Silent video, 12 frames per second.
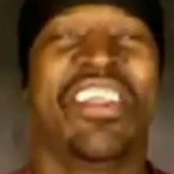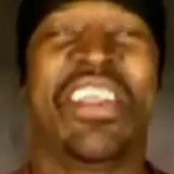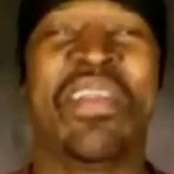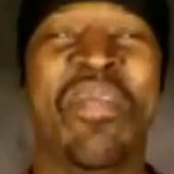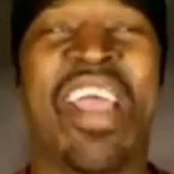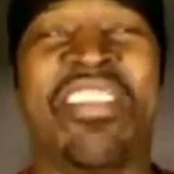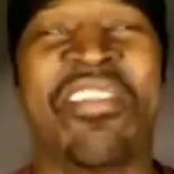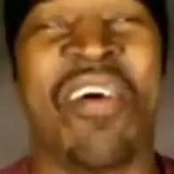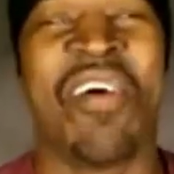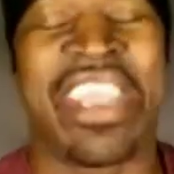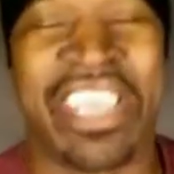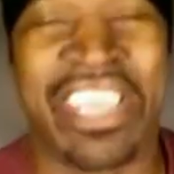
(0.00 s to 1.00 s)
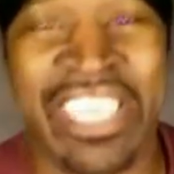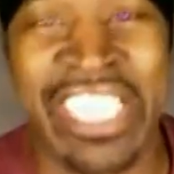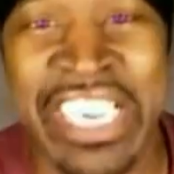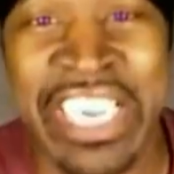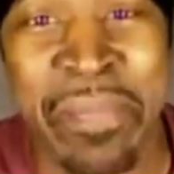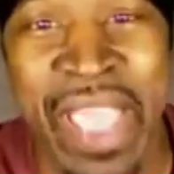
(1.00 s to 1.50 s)
You must know how to
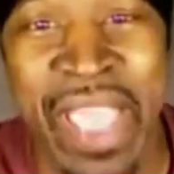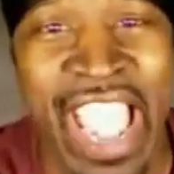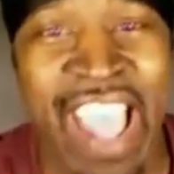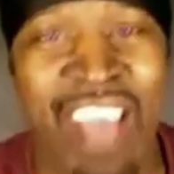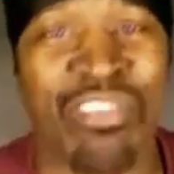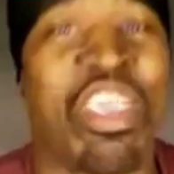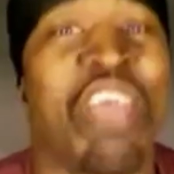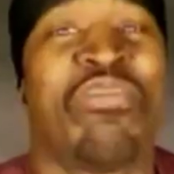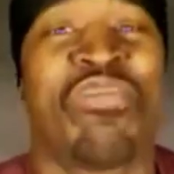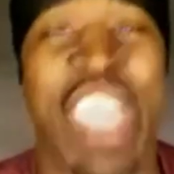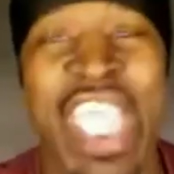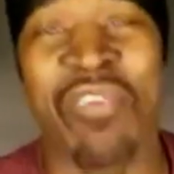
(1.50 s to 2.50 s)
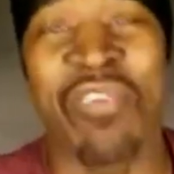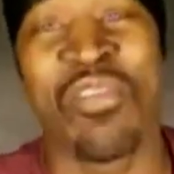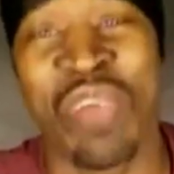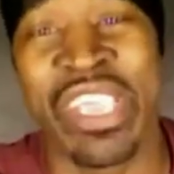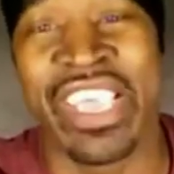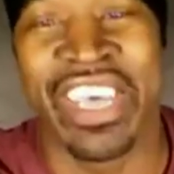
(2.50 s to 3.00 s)
clean up a house
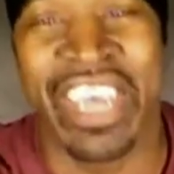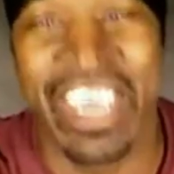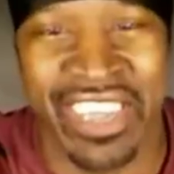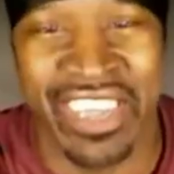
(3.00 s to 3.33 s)
very well.